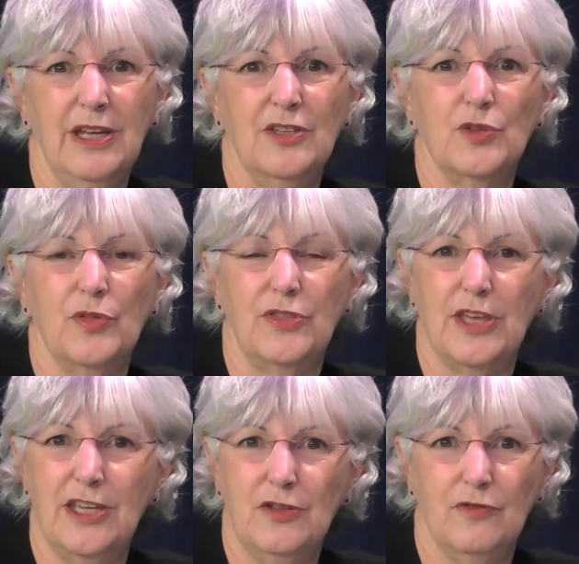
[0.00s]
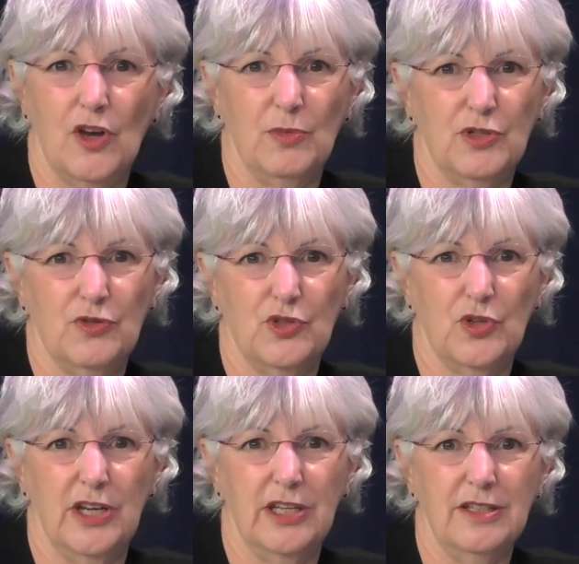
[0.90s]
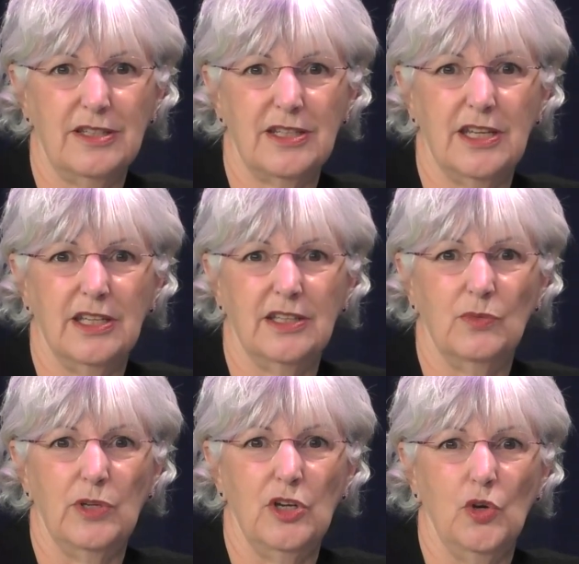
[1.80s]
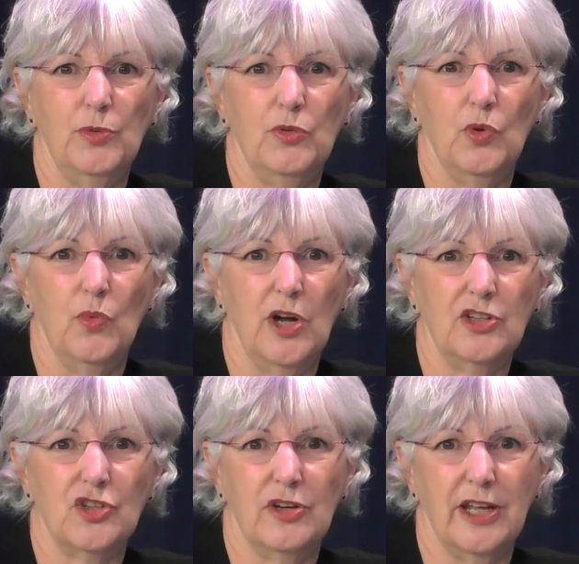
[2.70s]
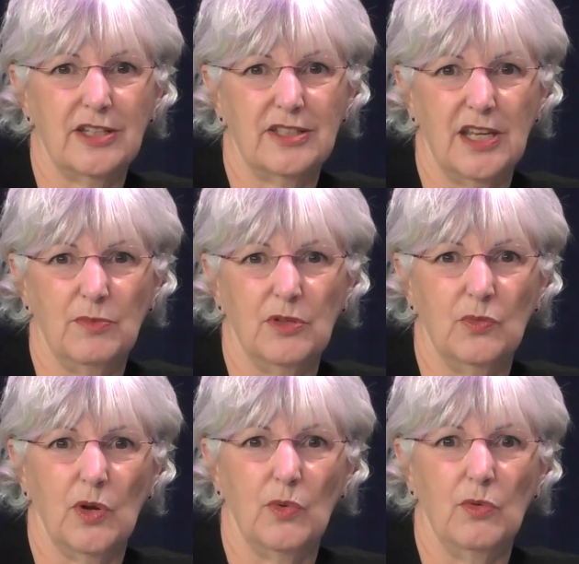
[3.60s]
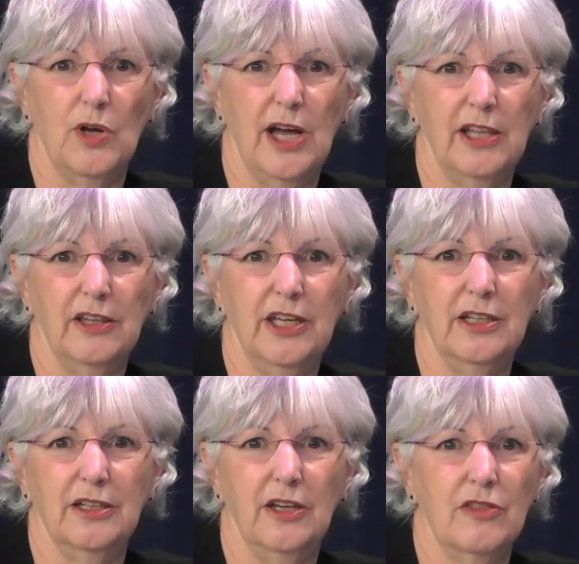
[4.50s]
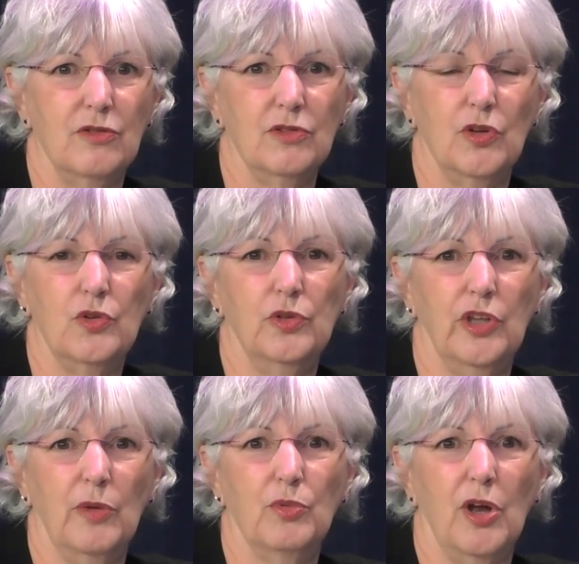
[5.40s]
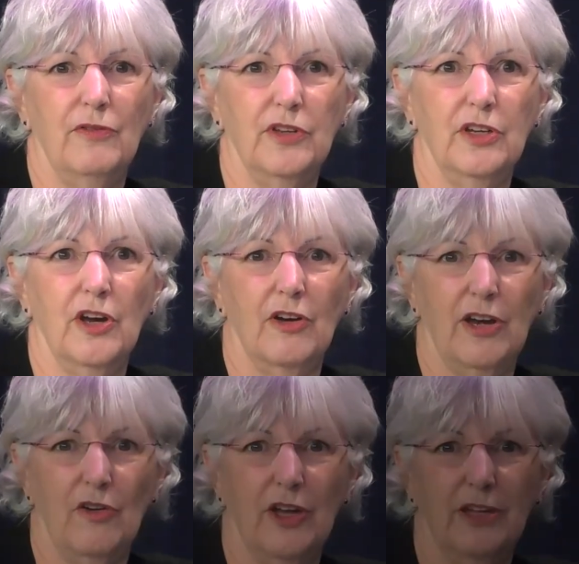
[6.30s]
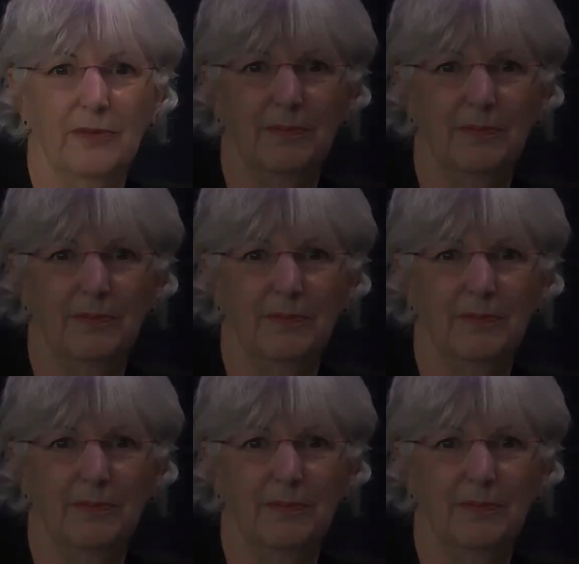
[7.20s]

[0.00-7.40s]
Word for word: So thank you very much for joining us, and we hope you will watch our next segment where we will highlight another local nonprofit in our area.